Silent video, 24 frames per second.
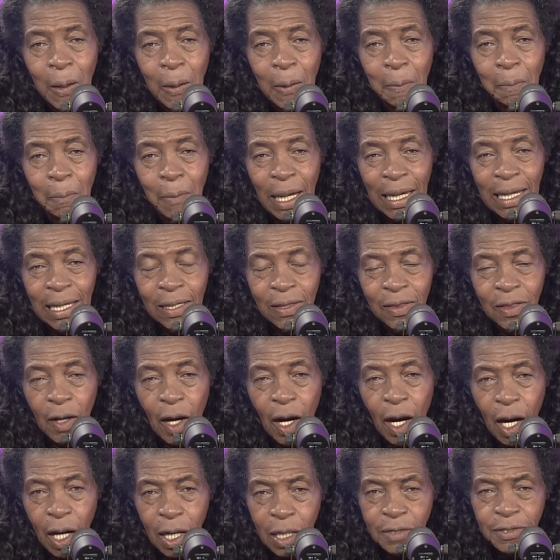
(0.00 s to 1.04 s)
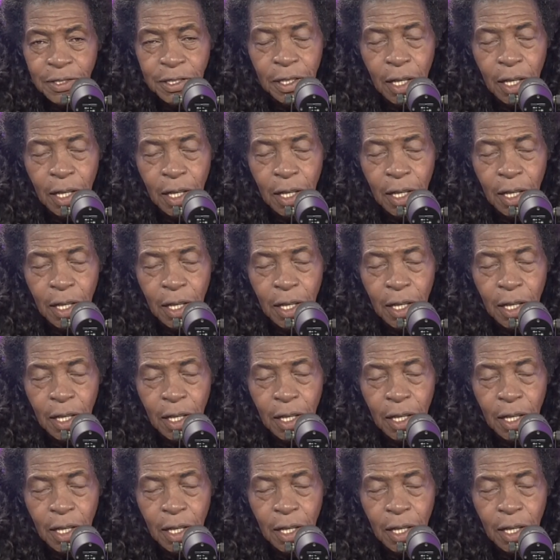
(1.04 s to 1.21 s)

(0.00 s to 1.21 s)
make the altar